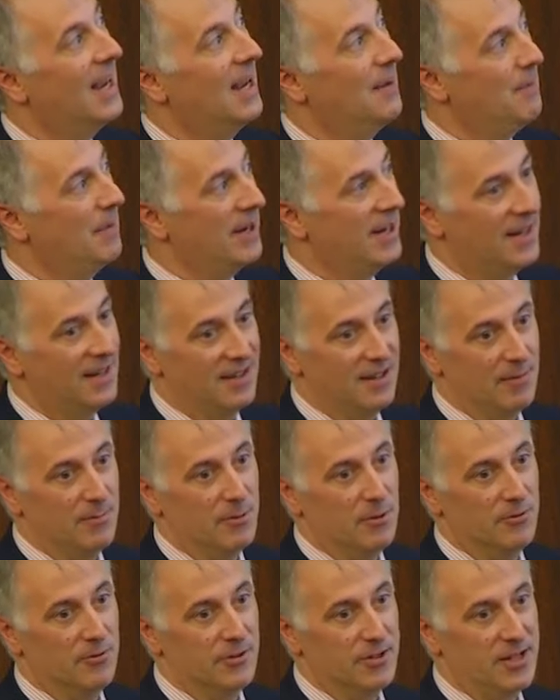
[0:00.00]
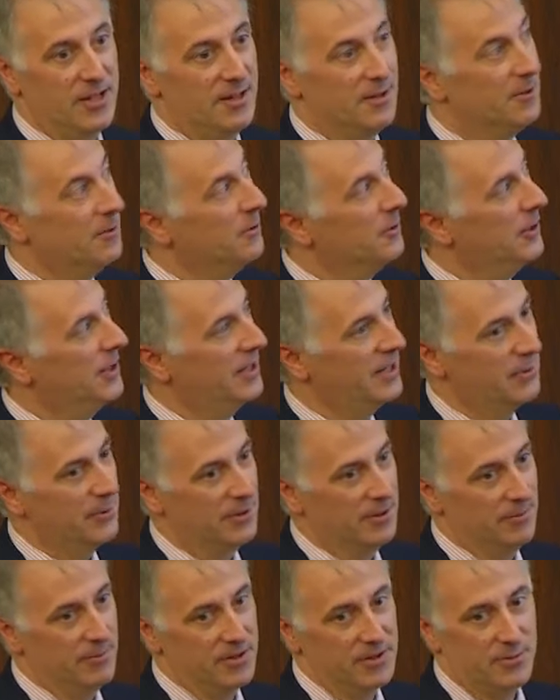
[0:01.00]
and may end up over here or
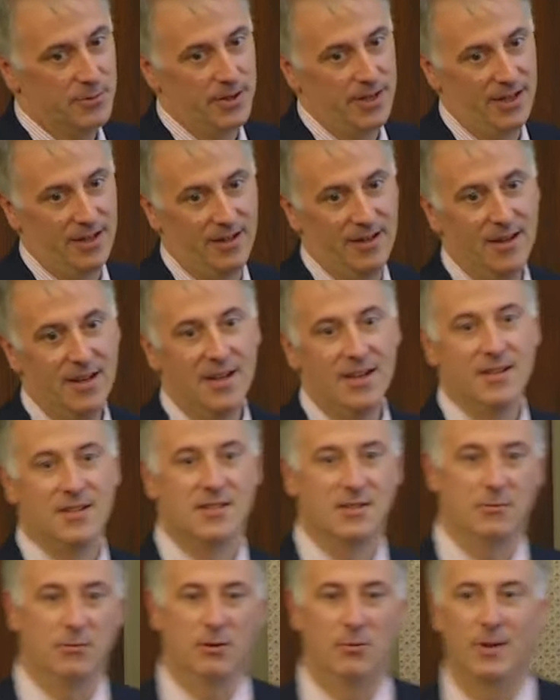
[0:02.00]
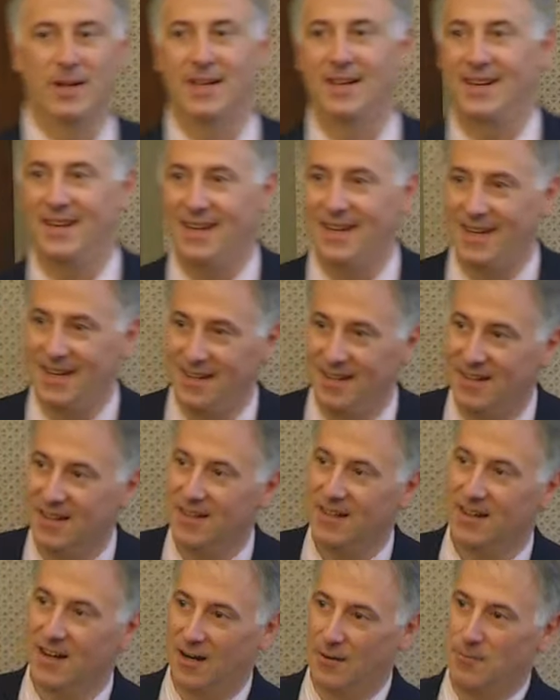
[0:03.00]
anywhere in between. So what we need
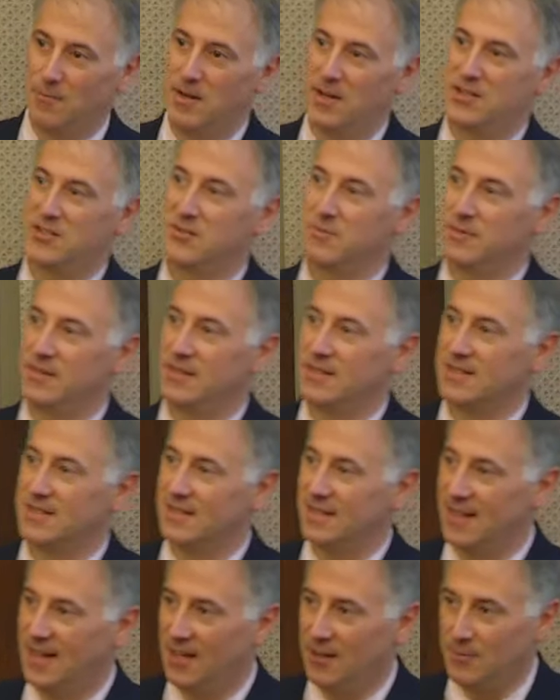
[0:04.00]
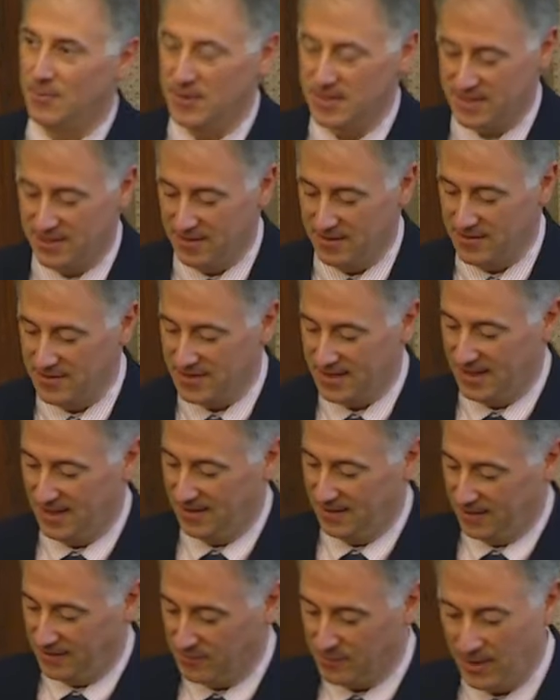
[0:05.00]
are measurements that help us
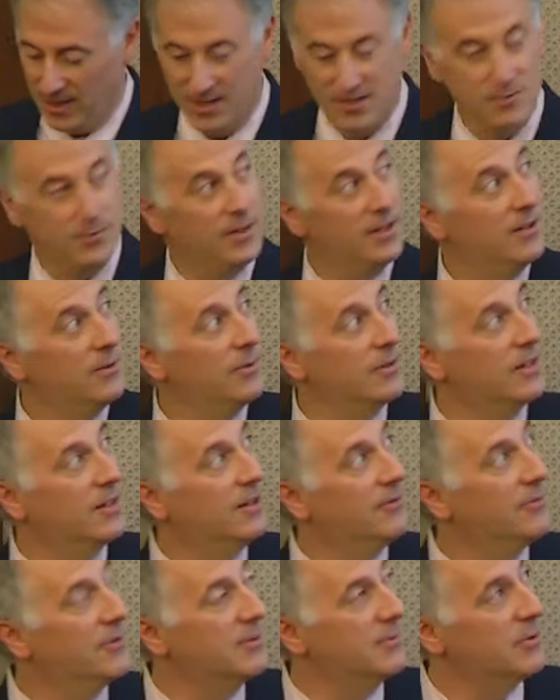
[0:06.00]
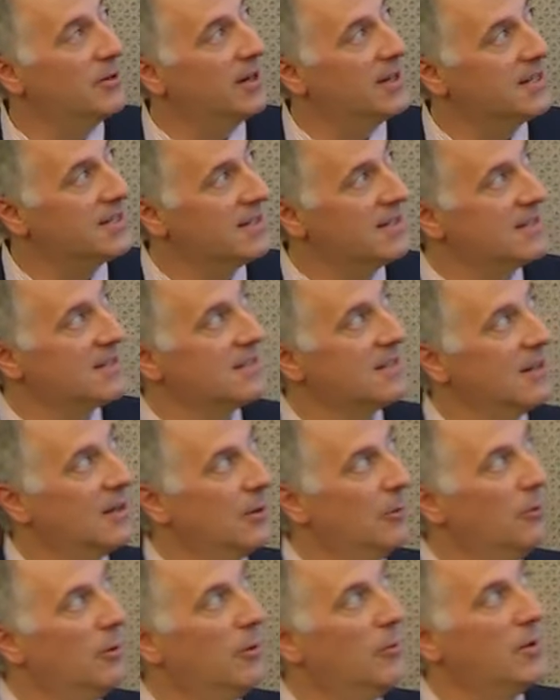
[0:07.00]
understand the graduated recovery process,
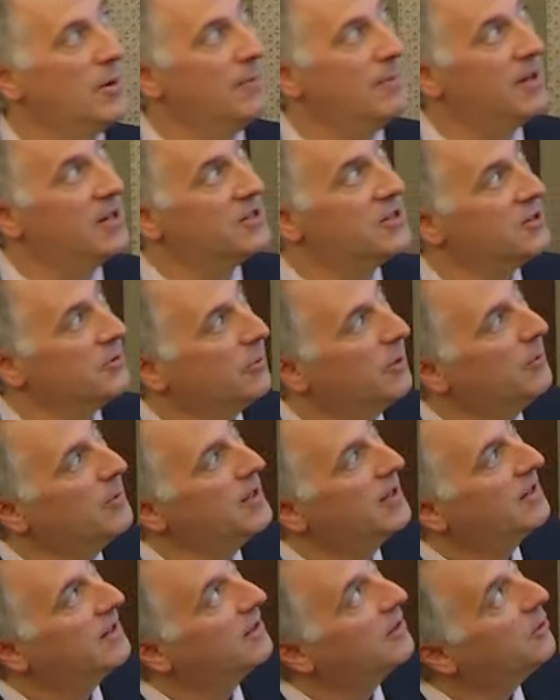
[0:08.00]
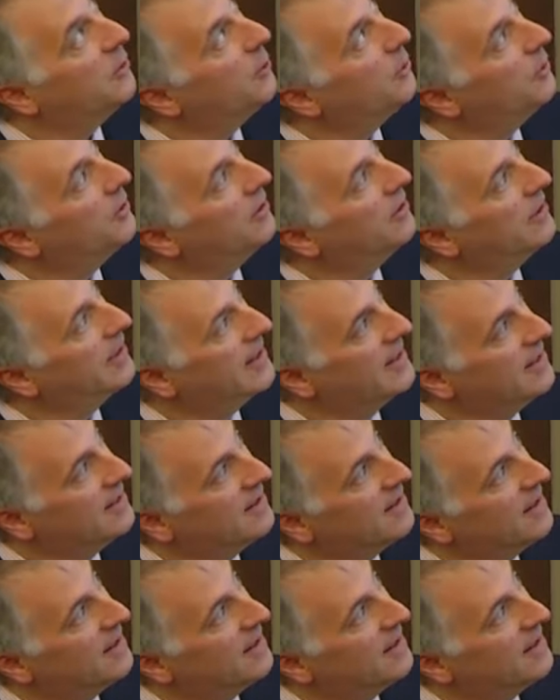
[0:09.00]
what we measure, what we can correlate